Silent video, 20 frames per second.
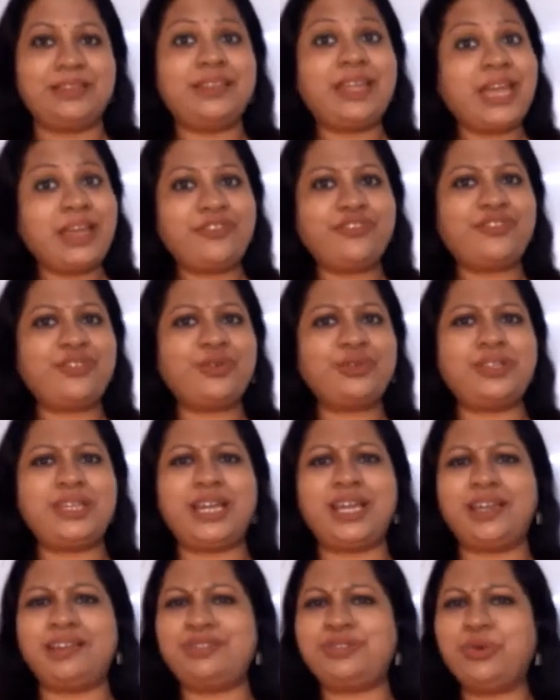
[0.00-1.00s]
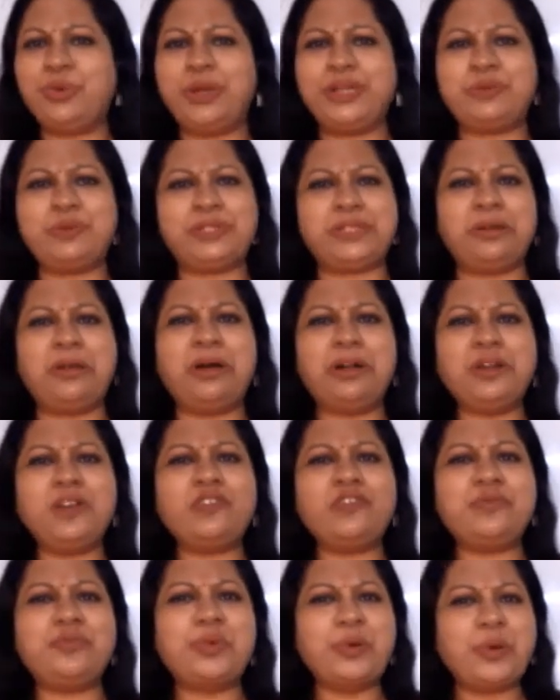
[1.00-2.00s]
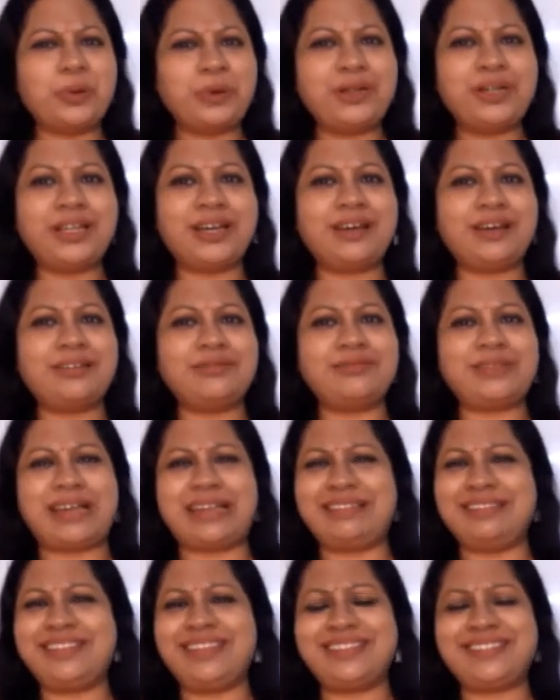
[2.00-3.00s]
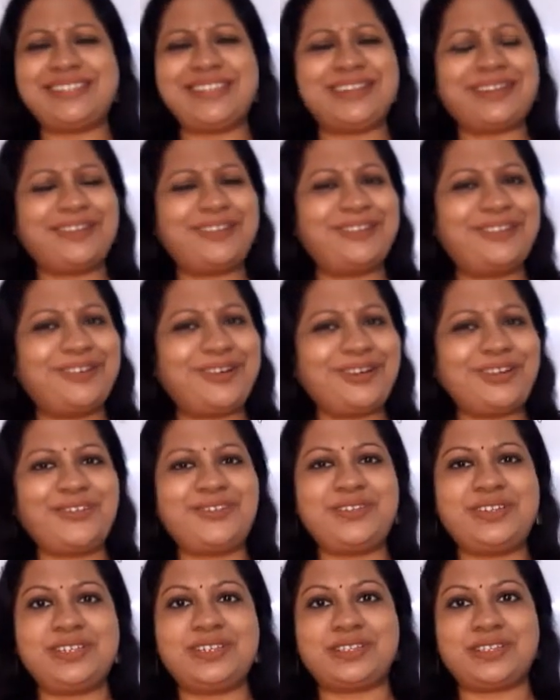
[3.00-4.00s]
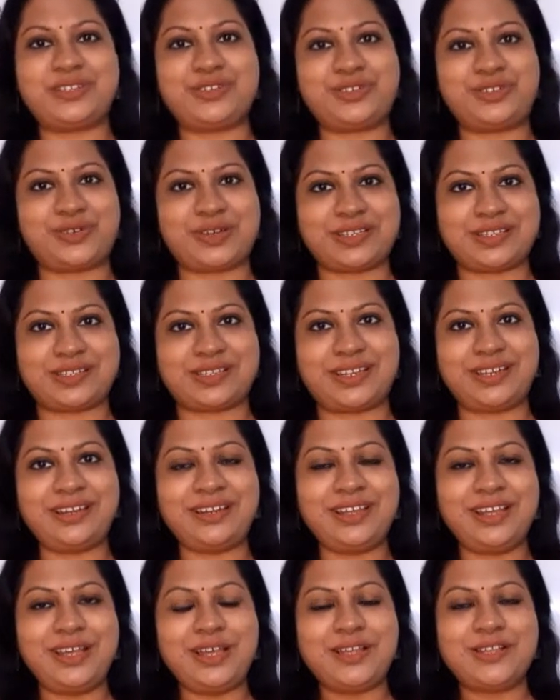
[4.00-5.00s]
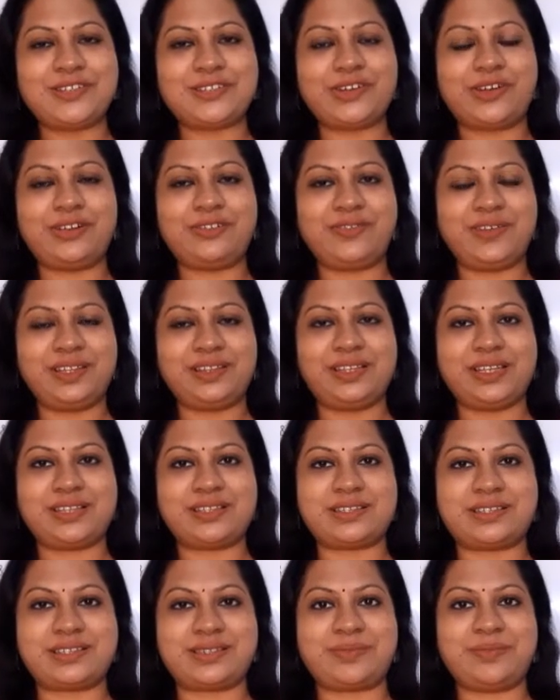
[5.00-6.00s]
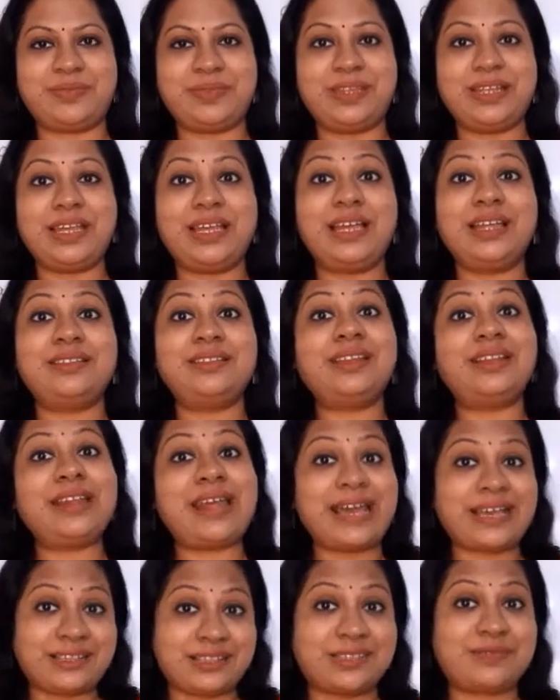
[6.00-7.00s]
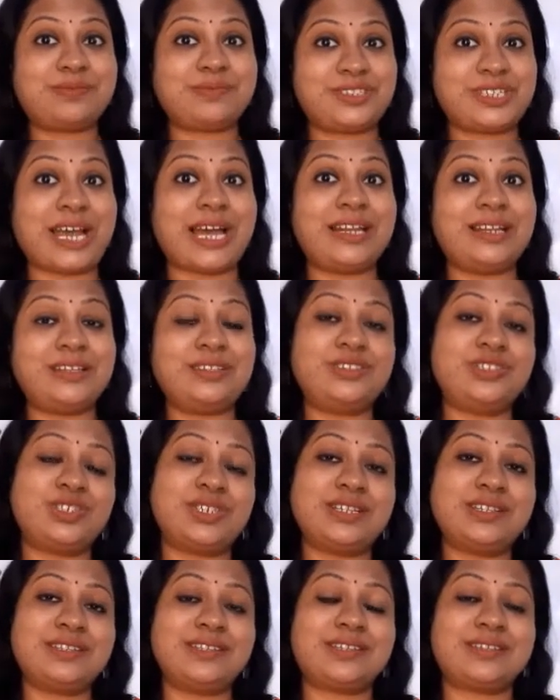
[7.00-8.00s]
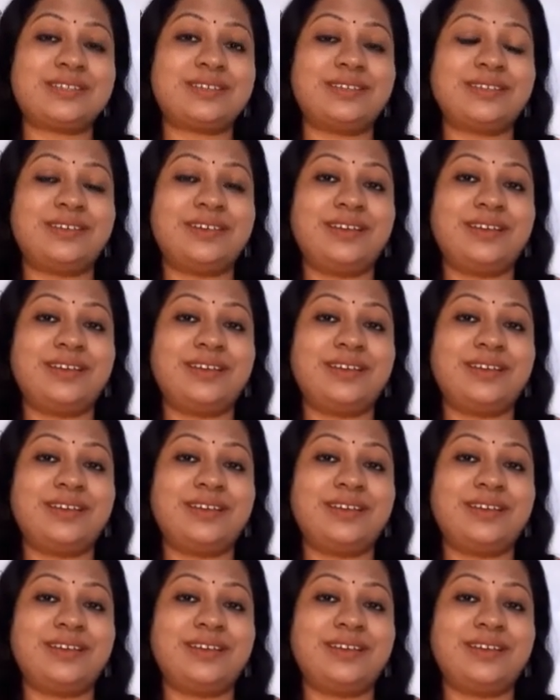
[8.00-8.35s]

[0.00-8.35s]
Therefore, they do it with a lot of boredom and they take a lot of disinterest in solving this. The next challenge is